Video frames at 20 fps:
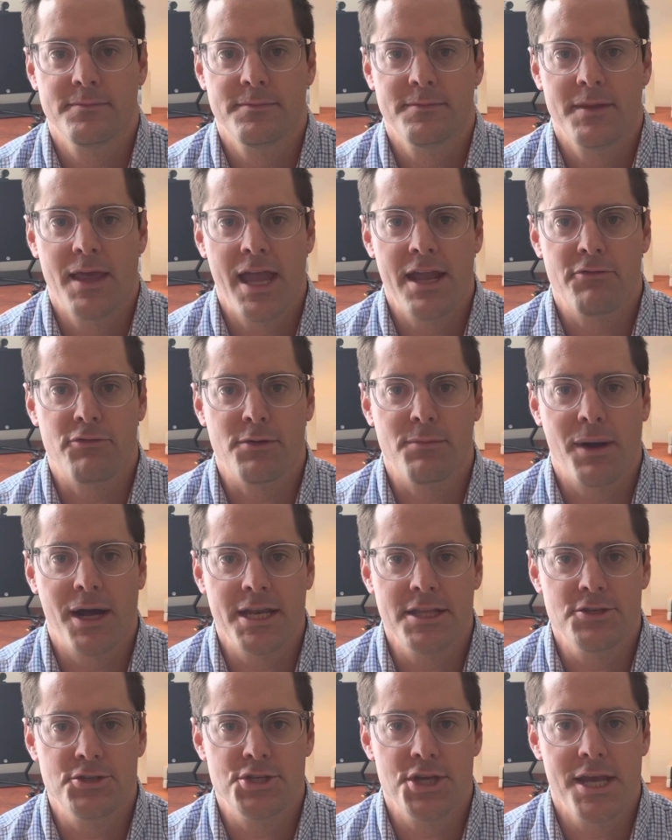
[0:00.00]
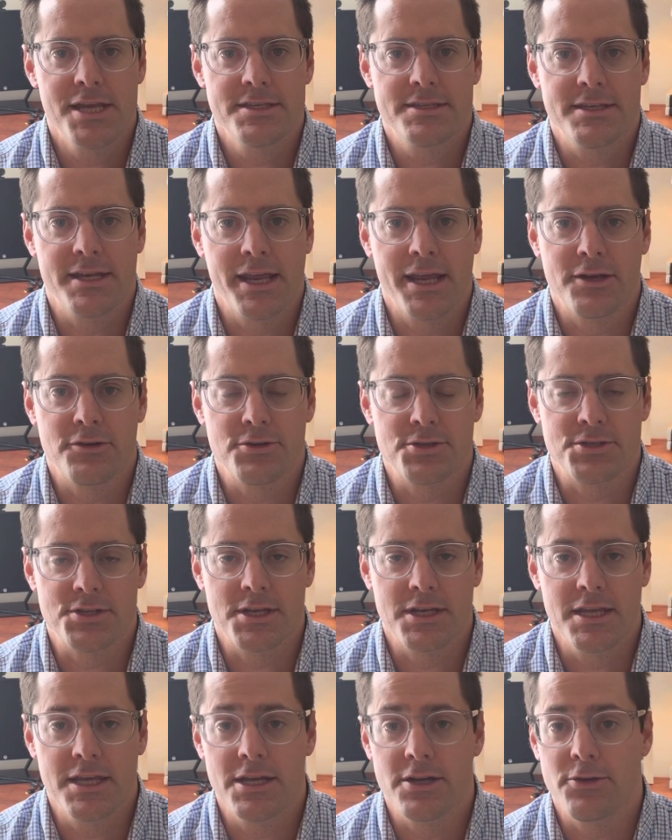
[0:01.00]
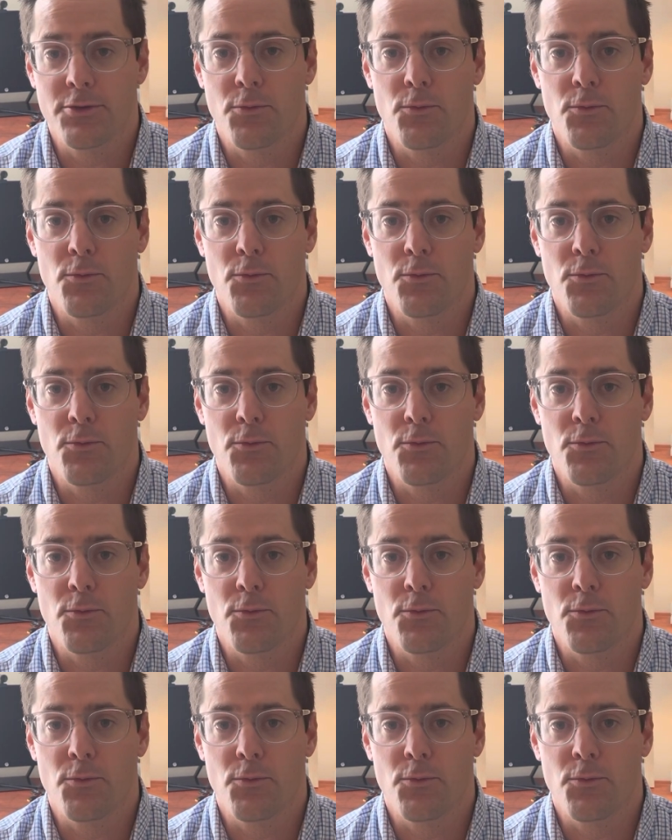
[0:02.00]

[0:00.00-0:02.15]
Hey everybody, Jason Anderson here.